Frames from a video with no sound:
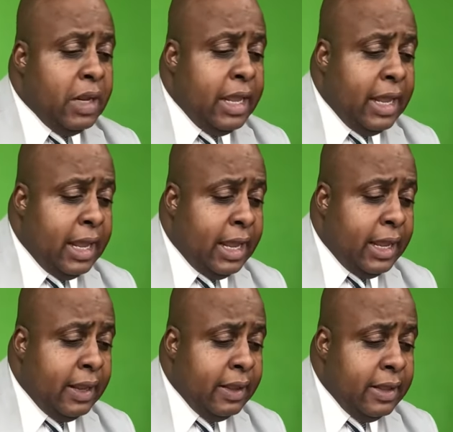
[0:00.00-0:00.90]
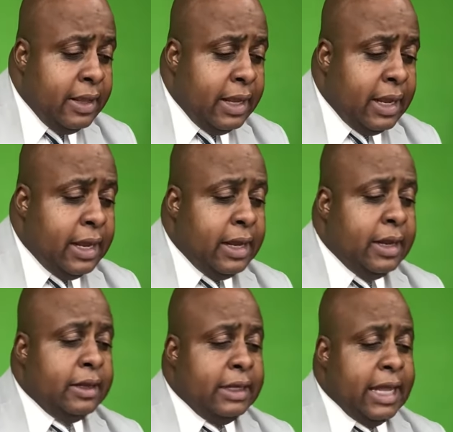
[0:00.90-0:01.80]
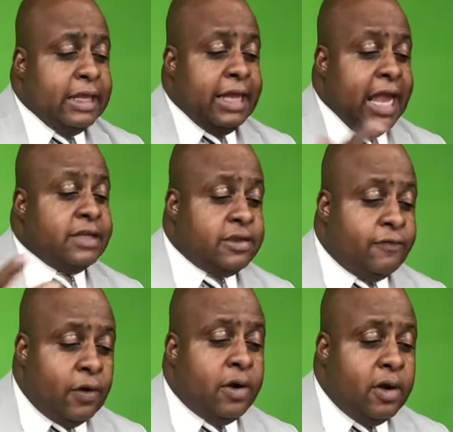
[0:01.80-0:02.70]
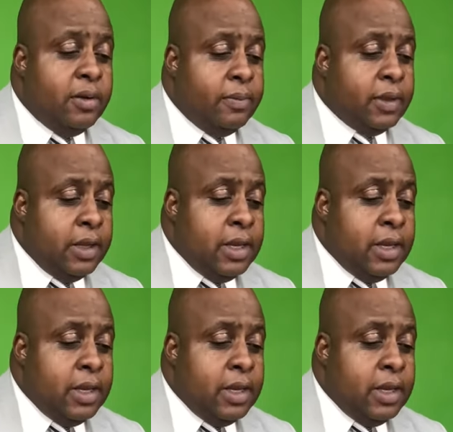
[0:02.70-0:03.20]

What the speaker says: as a verb,